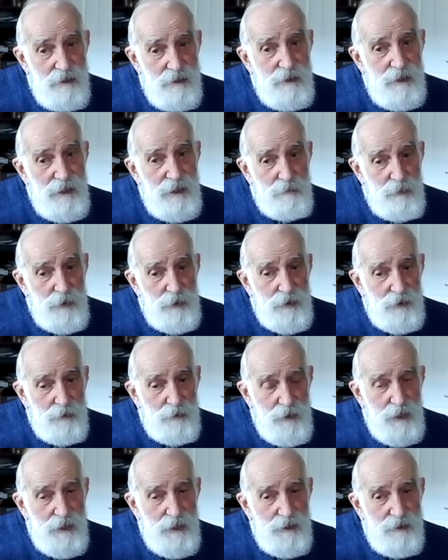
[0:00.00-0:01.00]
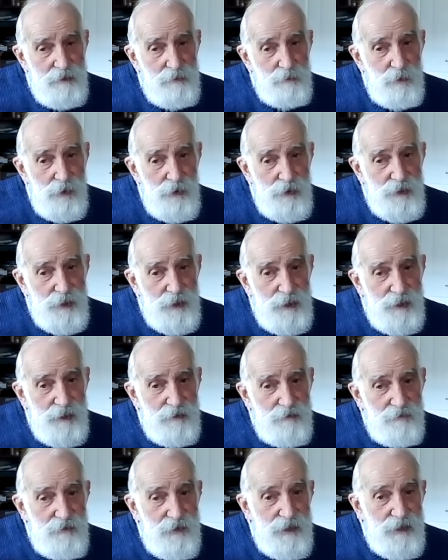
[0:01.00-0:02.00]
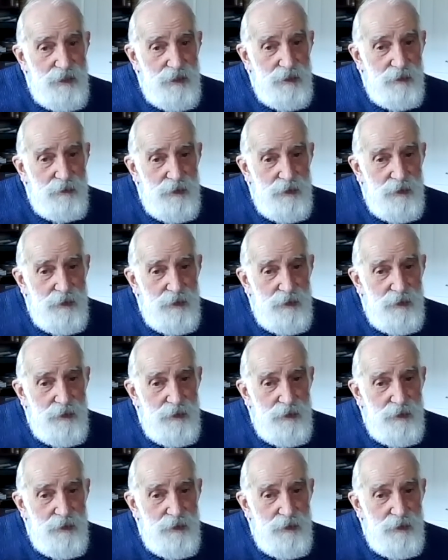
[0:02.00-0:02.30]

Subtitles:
anybody who cares to watch this video,